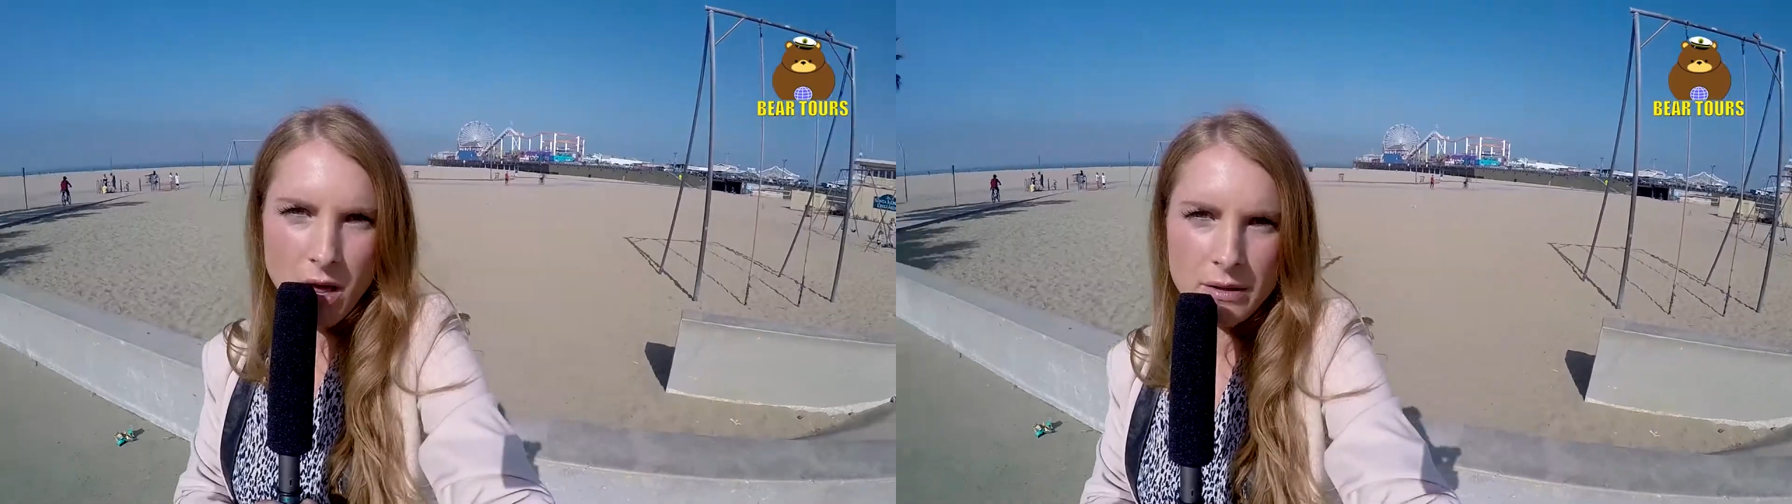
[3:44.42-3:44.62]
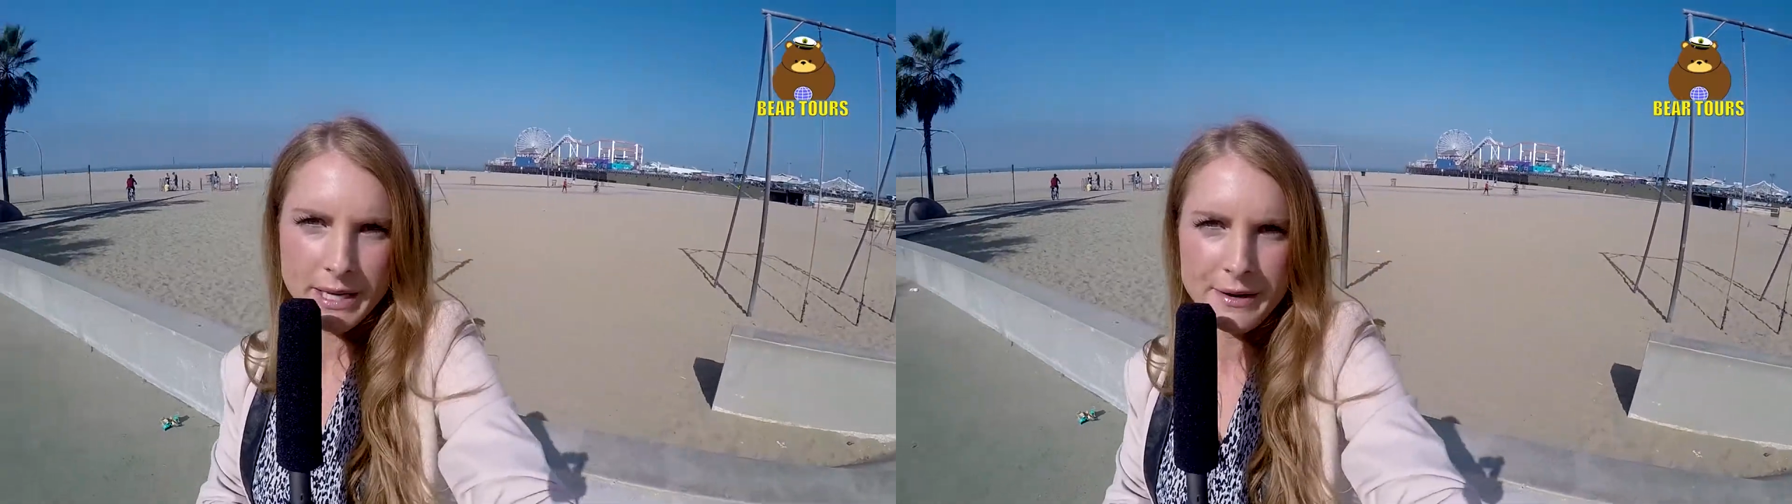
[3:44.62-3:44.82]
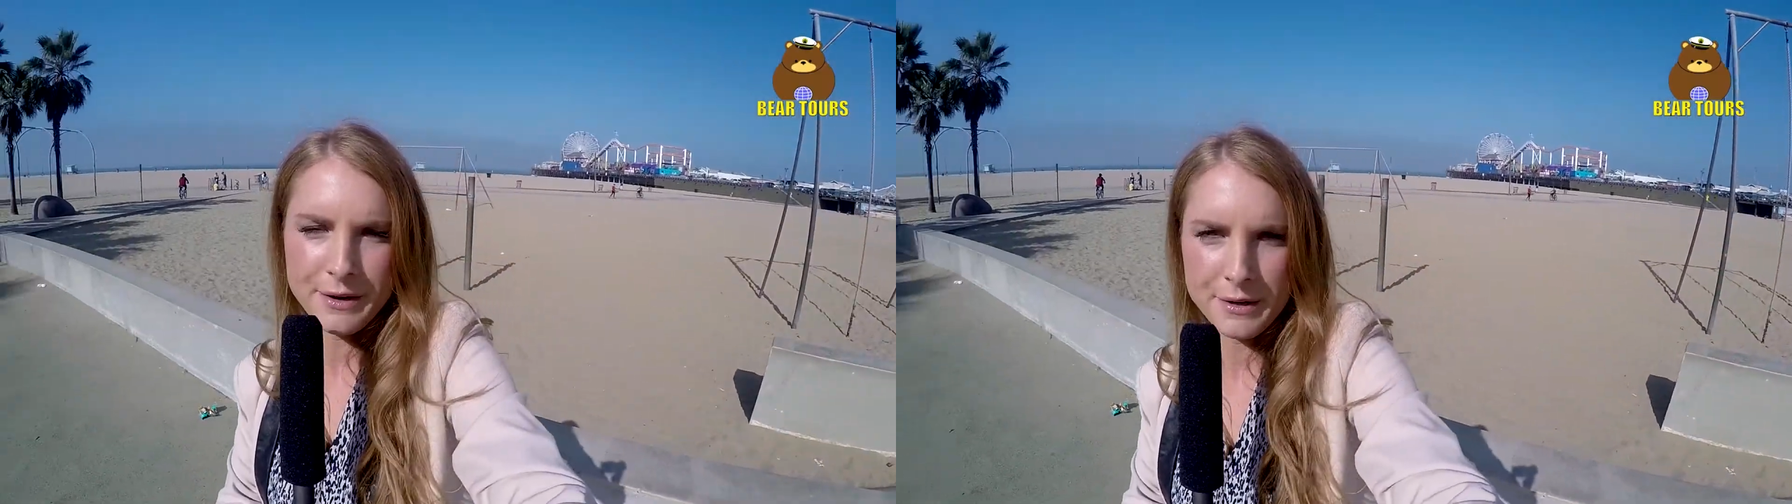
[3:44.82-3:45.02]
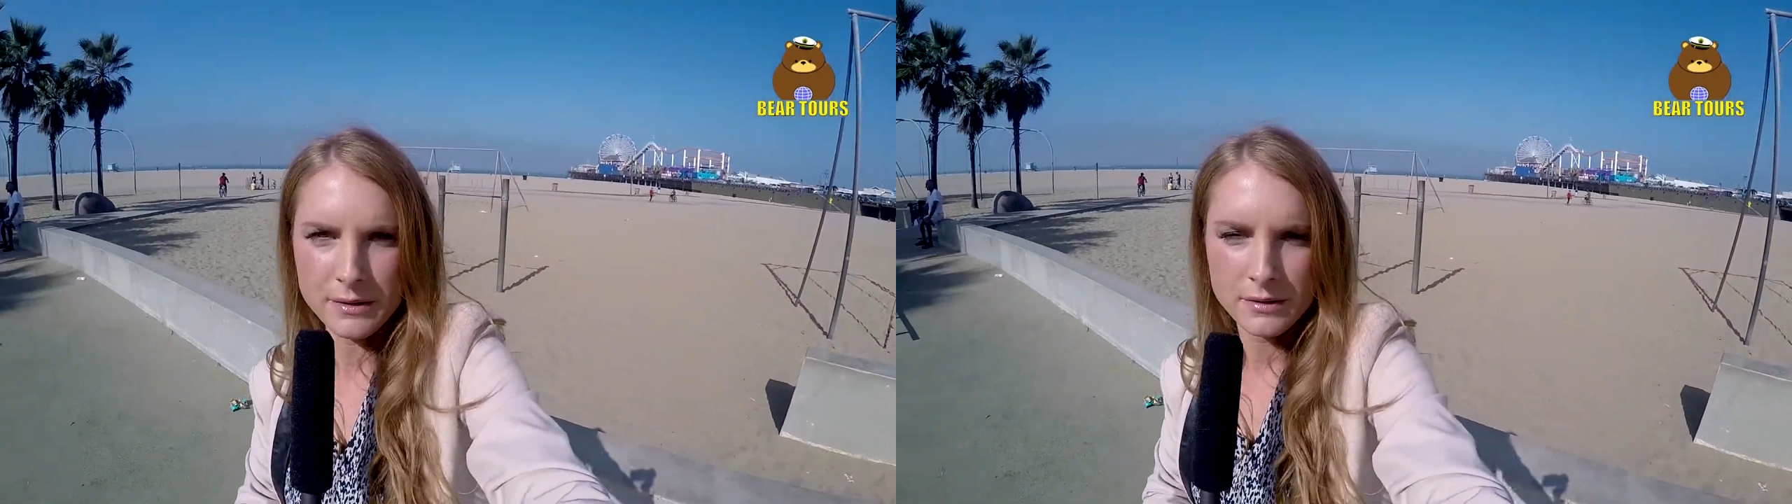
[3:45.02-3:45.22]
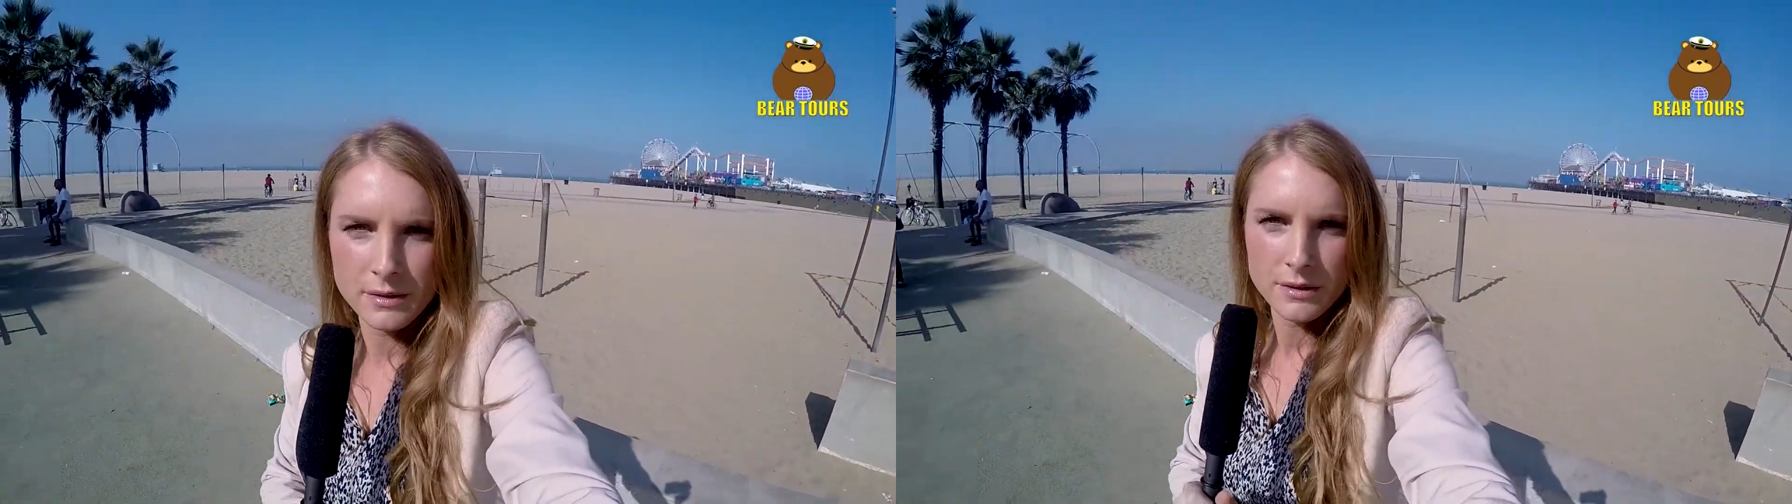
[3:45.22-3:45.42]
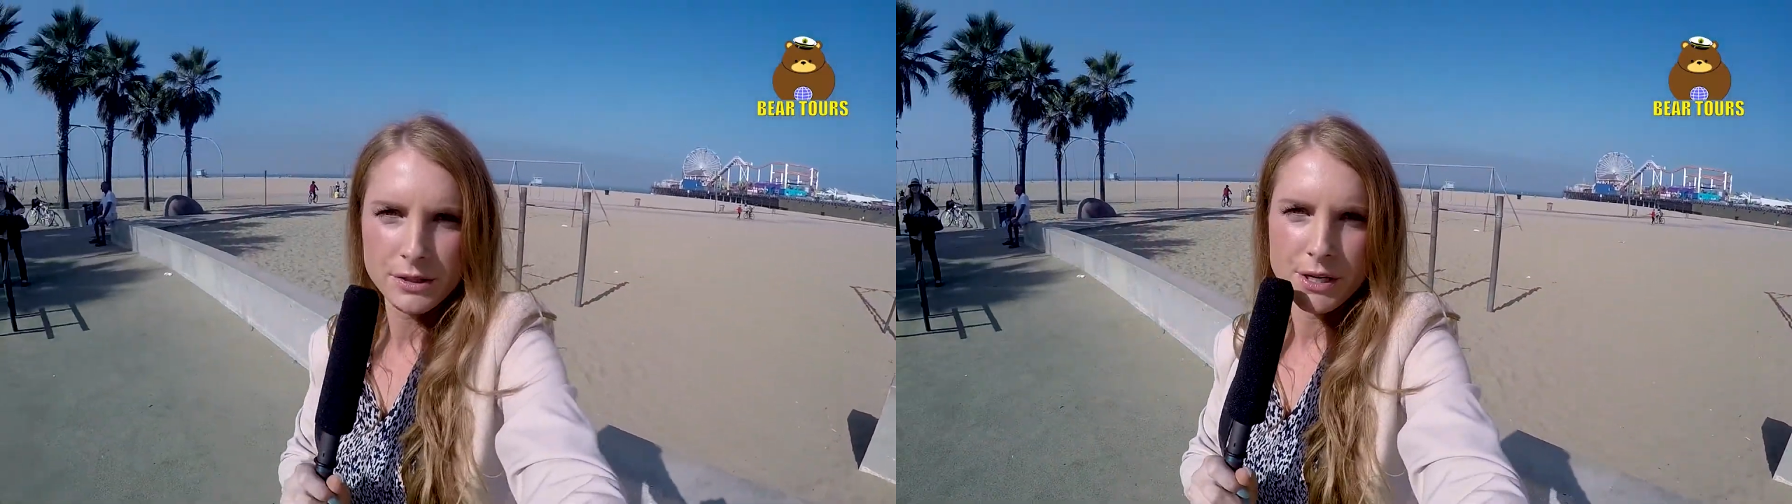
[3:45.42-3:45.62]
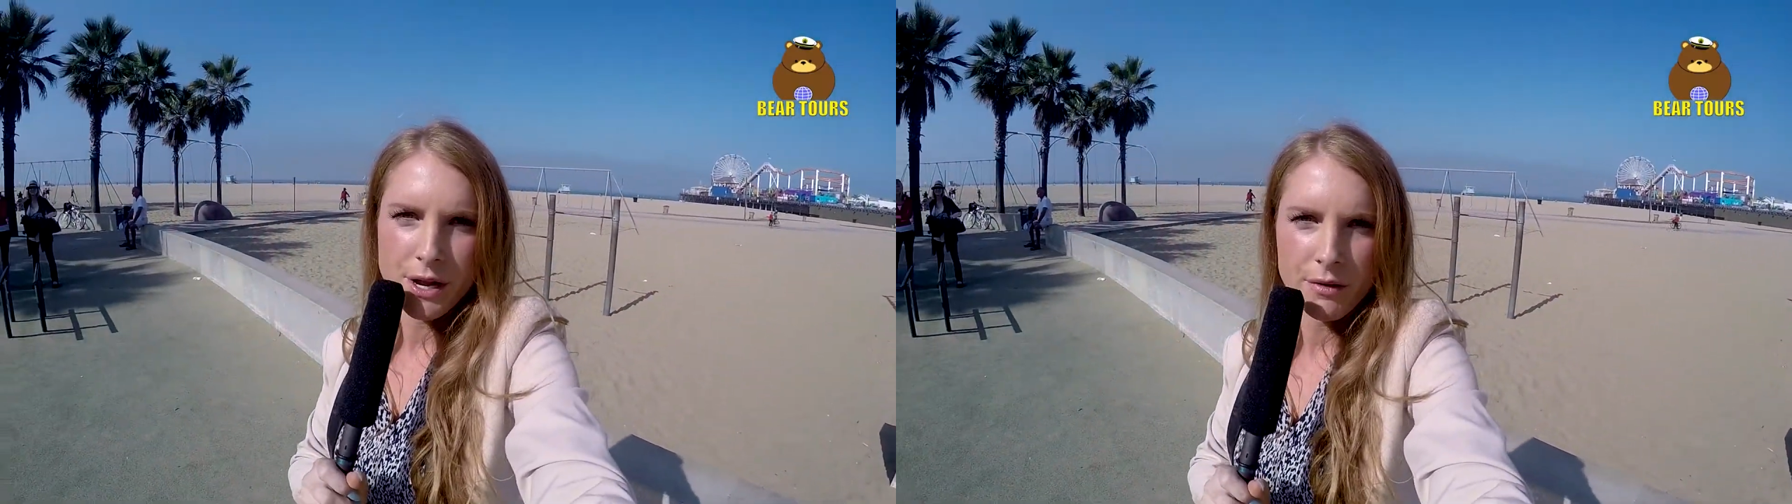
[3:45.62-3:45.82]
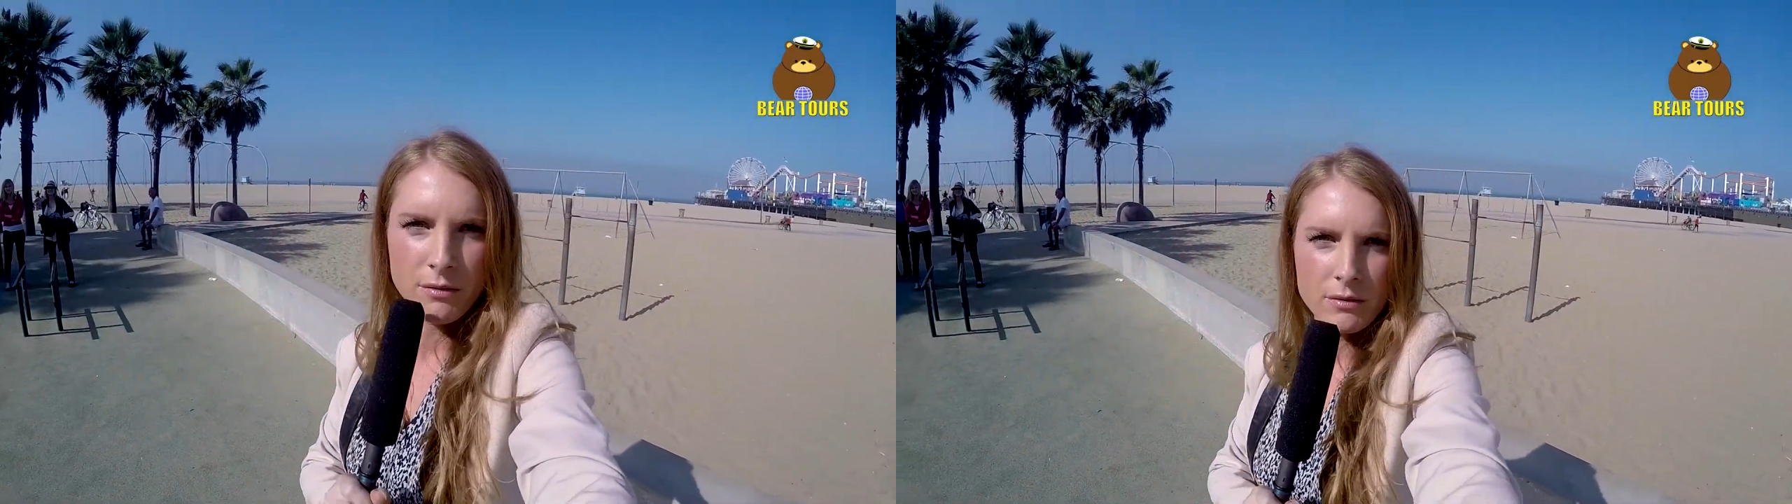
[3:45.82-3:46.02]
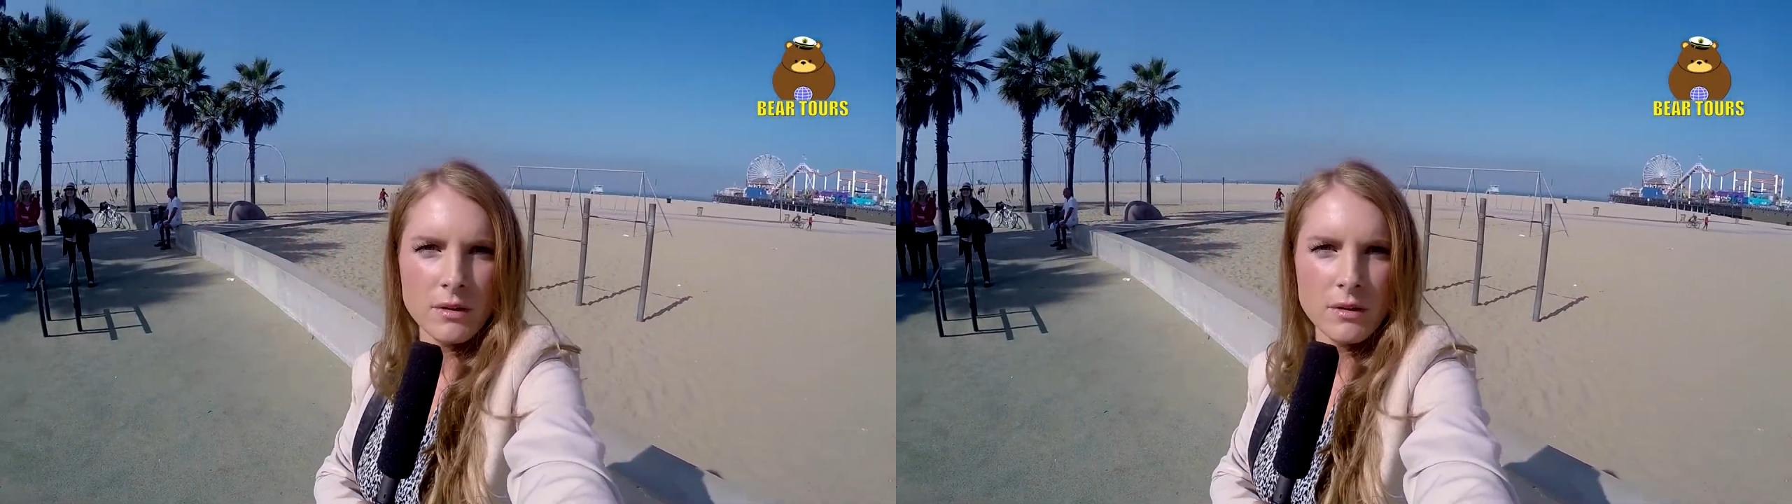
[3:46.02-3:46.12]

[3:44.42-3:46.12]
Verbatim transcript: lot later, you know.